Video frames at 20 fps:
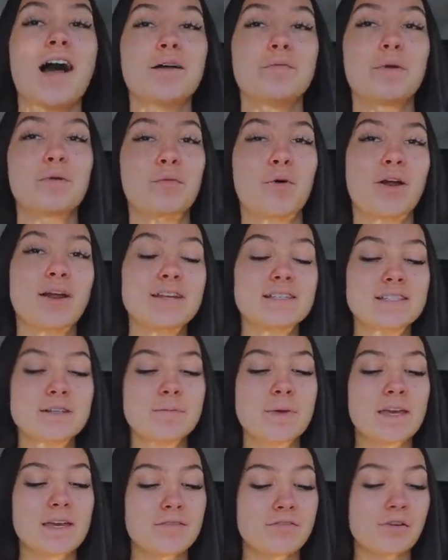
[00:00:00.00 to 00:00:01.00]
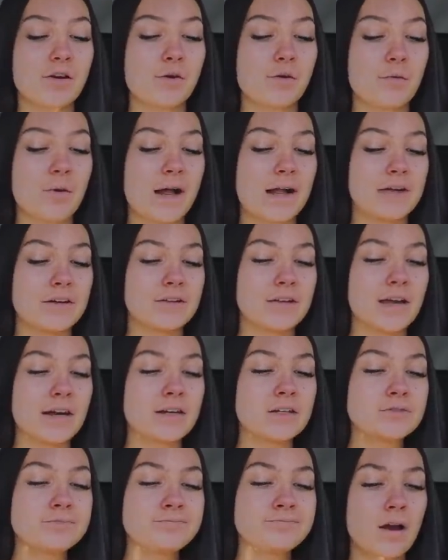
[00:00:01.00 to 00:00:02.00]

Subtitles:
I've been wanting to make it for a while now.